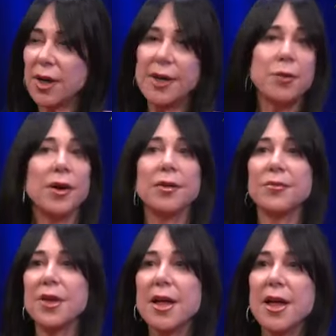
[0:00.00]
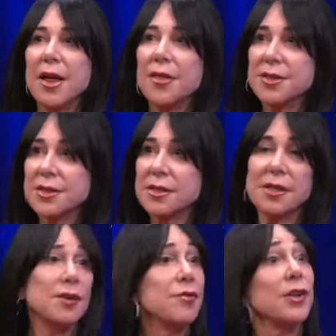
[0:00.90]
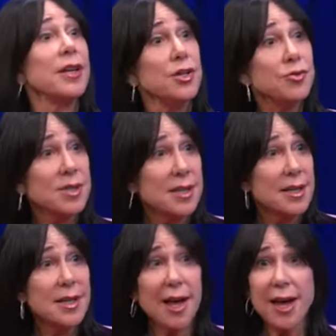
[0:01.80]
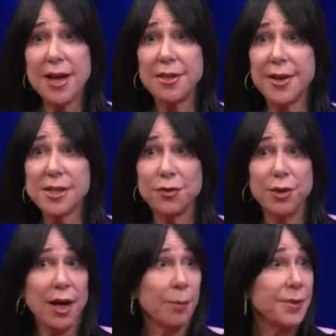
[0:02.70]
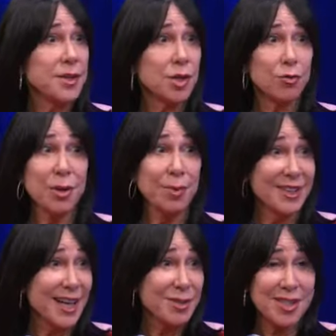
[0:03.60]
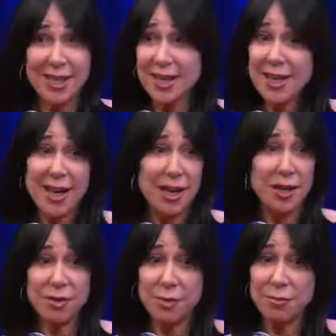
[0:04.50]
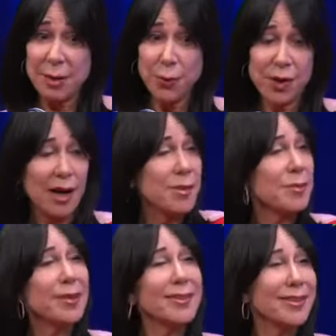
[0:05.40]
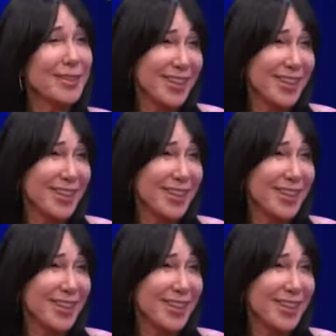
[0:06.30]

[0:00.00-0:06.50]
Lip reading: Okay, well, this is really interesting, and thanks for helping to rebuild our city, and maybe we can come in the middle.